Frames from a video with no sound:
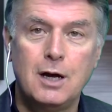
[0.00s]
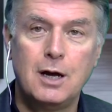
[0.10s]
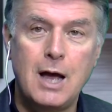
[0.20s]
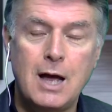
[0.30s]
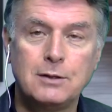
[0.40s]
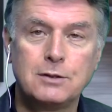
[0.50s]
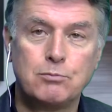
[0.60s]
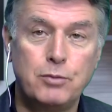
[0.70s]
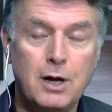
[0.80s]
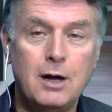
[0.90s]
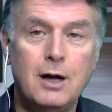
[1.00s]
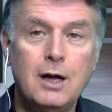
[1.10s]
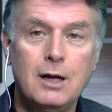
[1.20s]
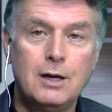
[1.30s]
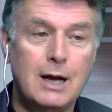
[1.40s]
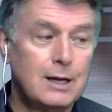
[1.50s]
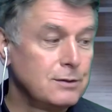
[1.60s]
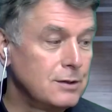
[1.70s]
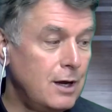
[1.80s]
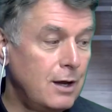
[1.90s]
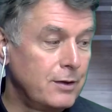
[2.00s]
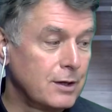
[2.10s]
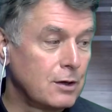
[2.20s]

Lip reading: and bar, and I think a